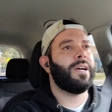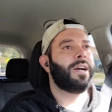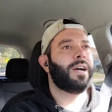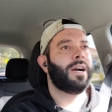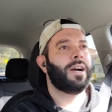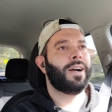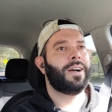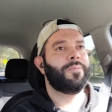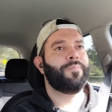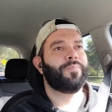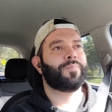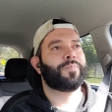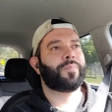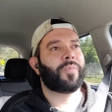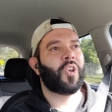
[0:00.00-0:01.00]
Uh,
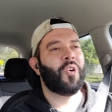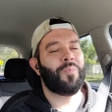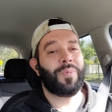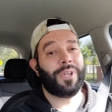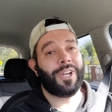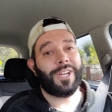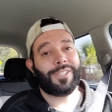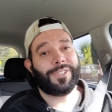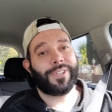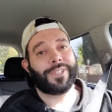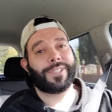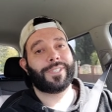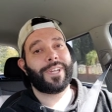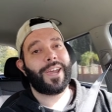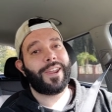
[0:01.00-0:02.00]
hope you guys are
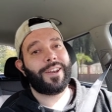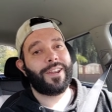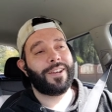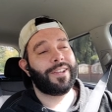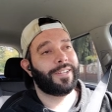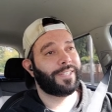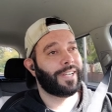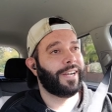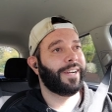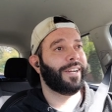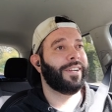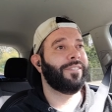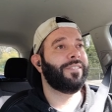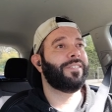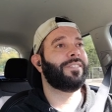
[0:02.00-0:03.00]
excited because I
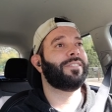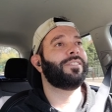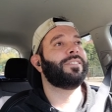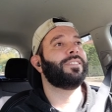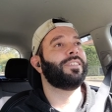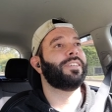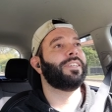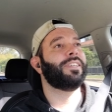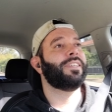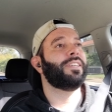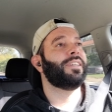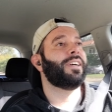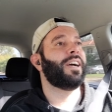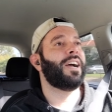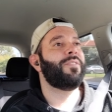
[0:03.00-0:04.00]
am.
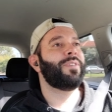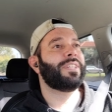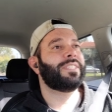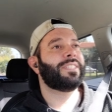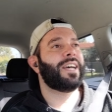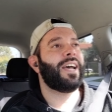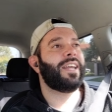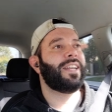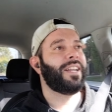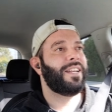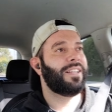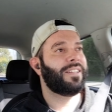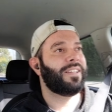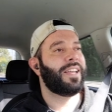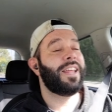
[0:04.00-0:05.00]
I'm excited.
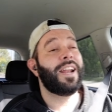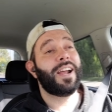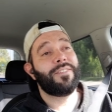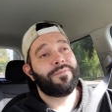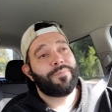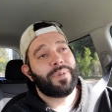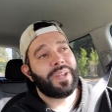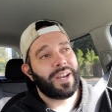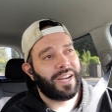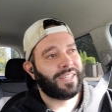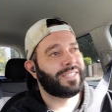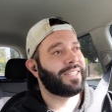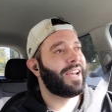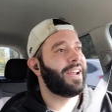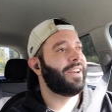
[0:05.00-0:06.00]
And I've been
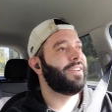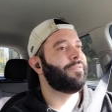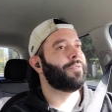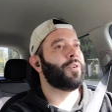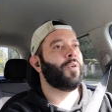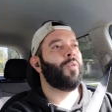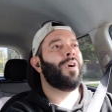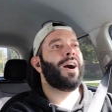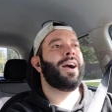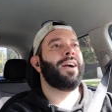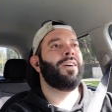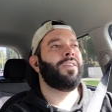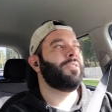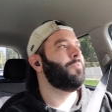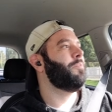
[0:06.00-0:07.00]
excited for a
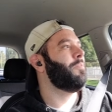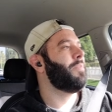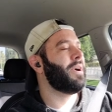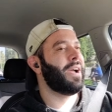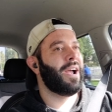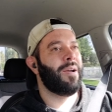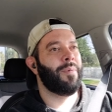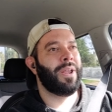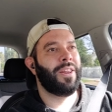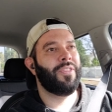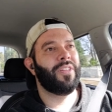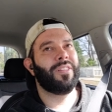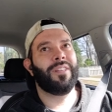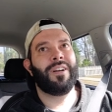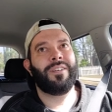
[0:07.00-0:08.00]
while but I mean,
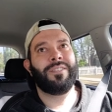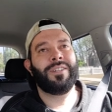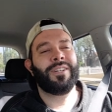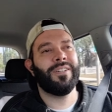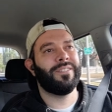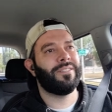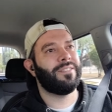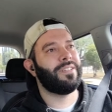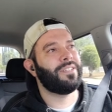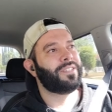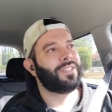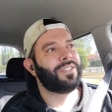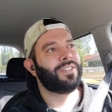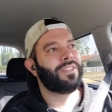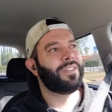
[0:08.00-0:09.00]
the longer
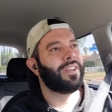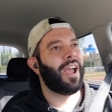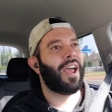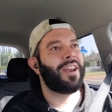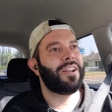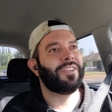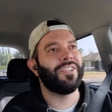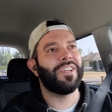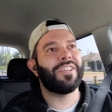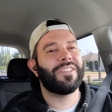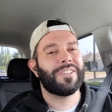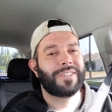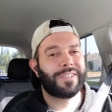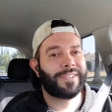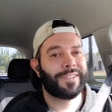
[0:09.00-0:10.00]
this kind of
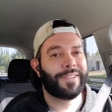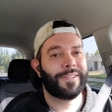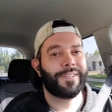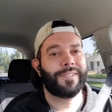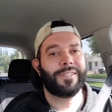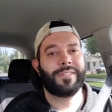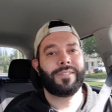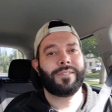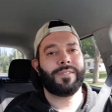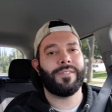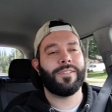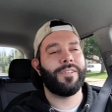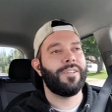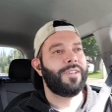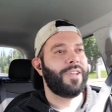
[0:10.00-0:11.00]
just,
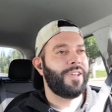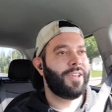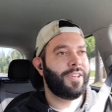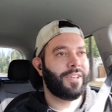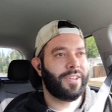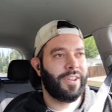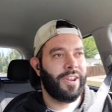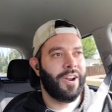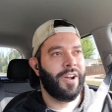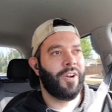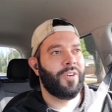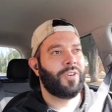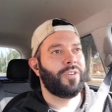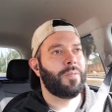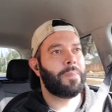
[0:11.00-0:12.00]
you
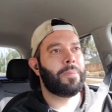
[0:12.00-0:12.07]
know,